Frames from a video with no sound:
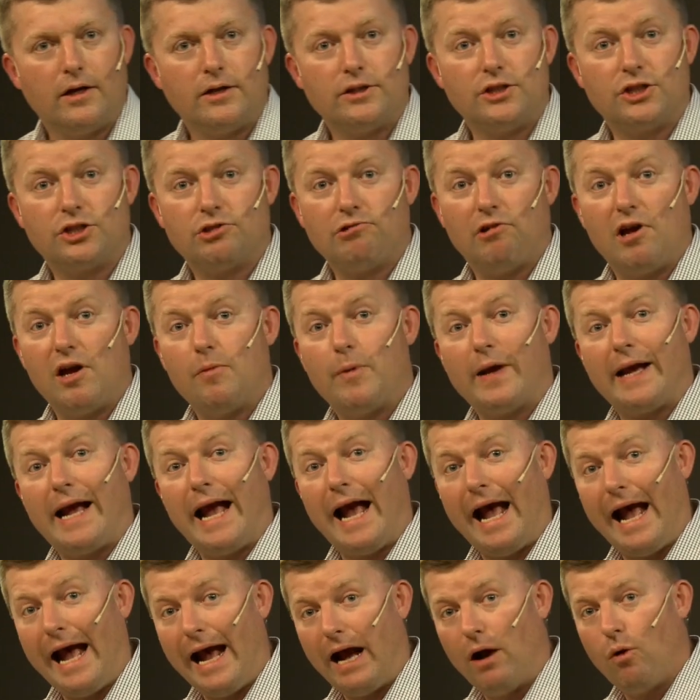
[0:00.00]
describing
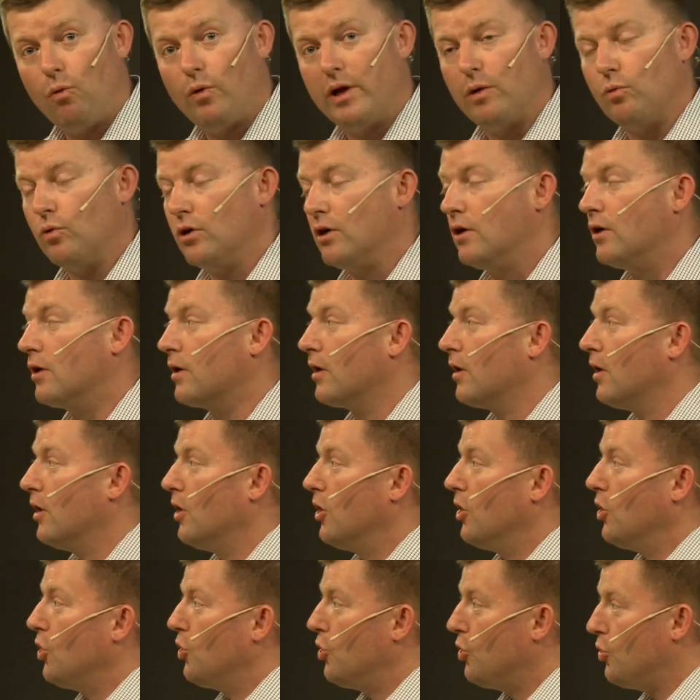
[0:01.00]
how we work,
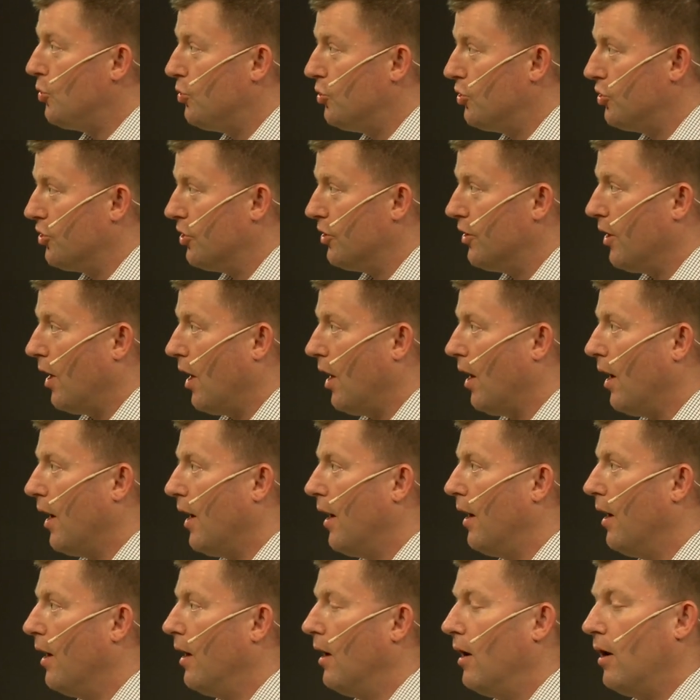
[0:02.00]
who you should
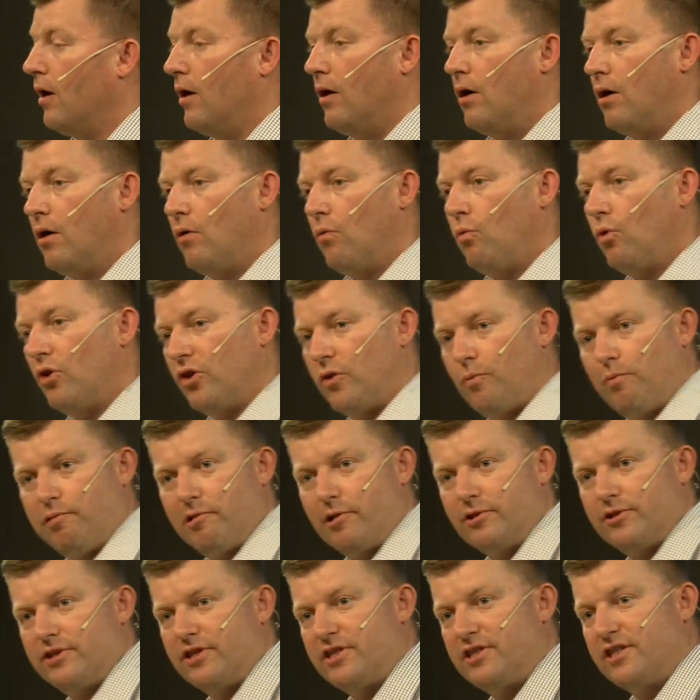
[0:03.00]
hire, what the
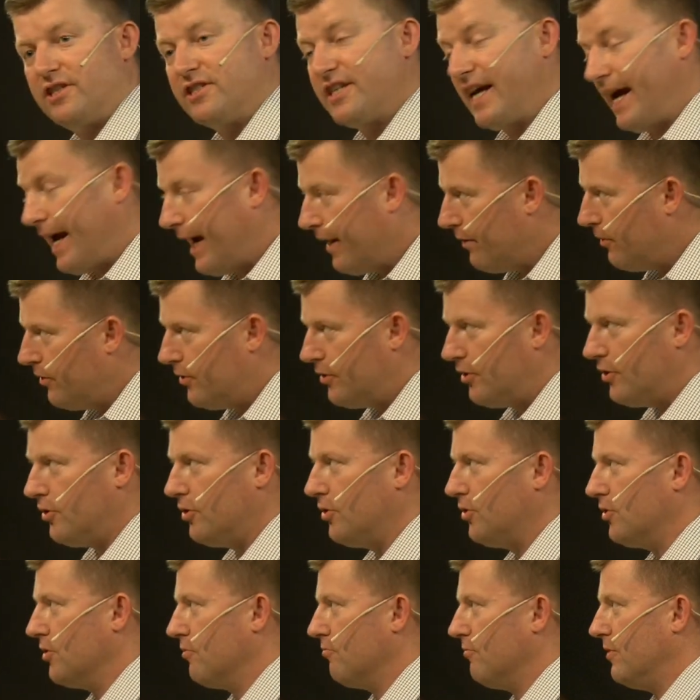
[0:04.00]
process is, how you do
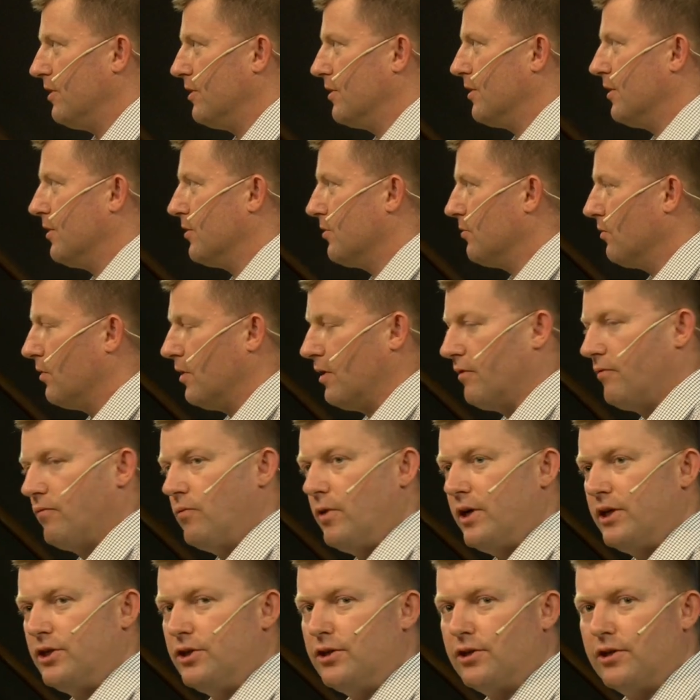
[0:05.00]
user research, all the different
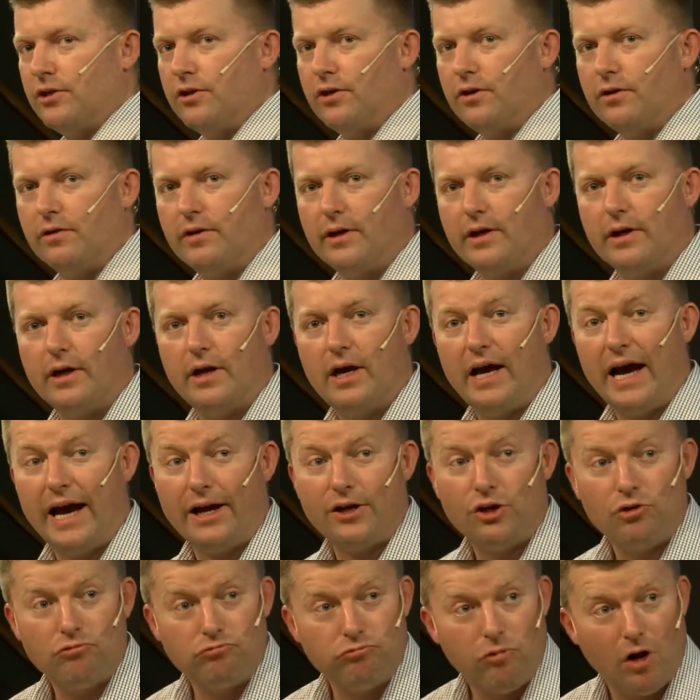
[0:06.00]
ways you can do it,
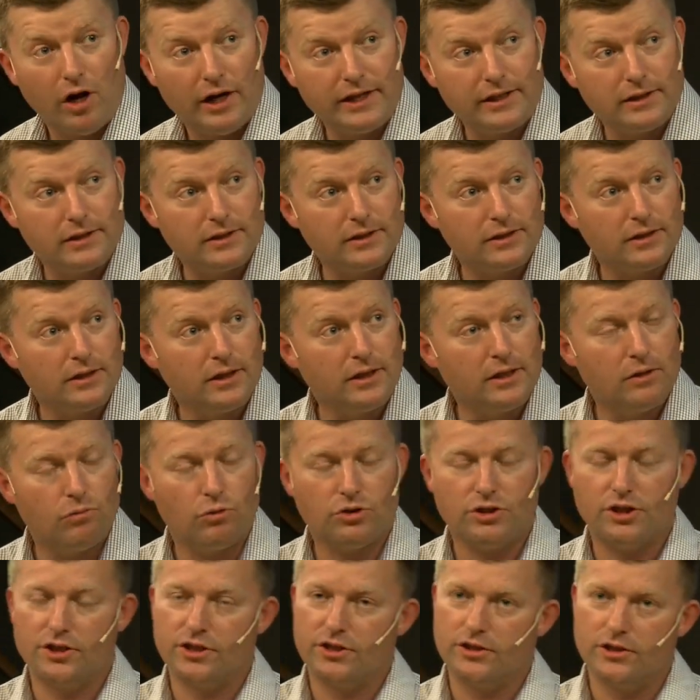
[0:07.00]
how you write,
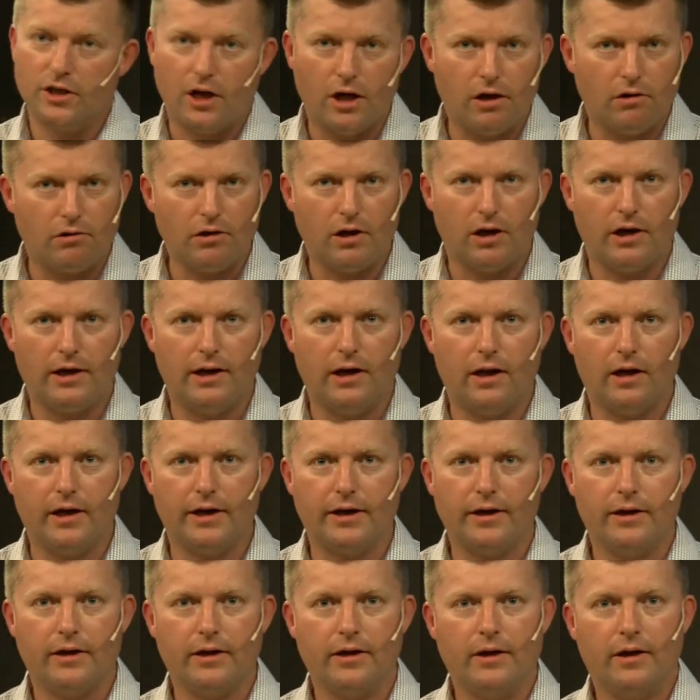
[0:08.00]
what's a style guide
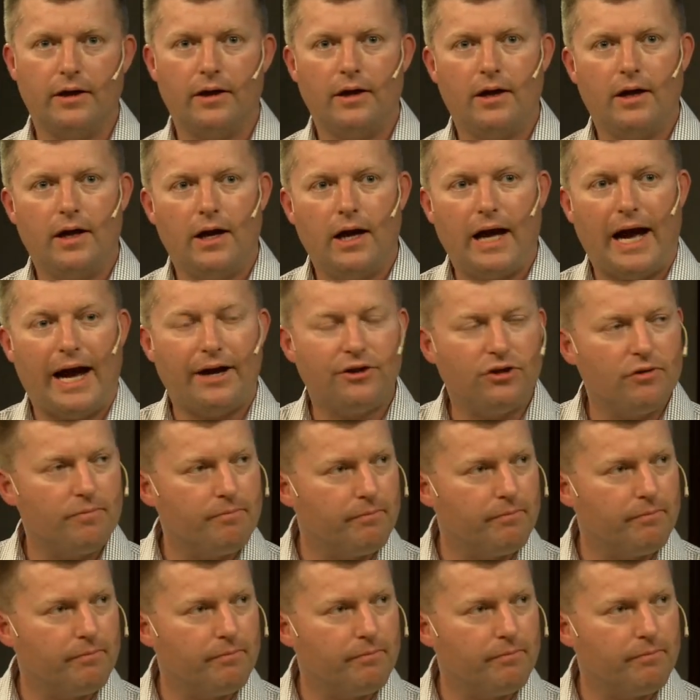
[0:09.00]
like, how do